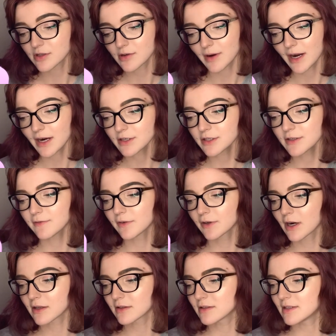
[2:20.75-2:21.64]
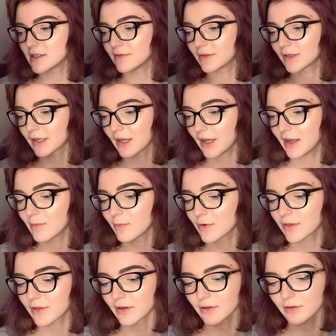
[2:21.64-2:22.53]
So I actually forgot this even came
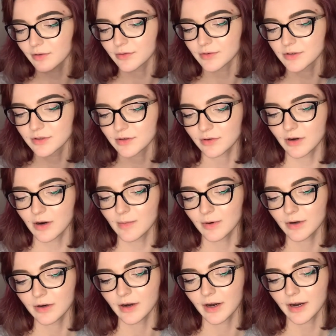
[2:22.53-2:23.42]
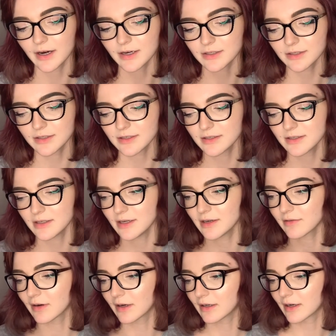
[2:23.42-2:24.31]
with like a little scrubber and I actually see
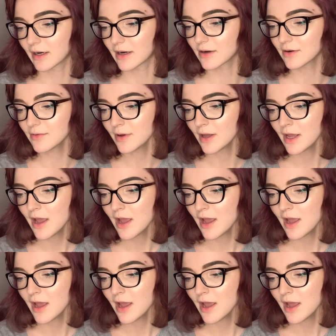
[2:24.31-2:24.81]
it right now.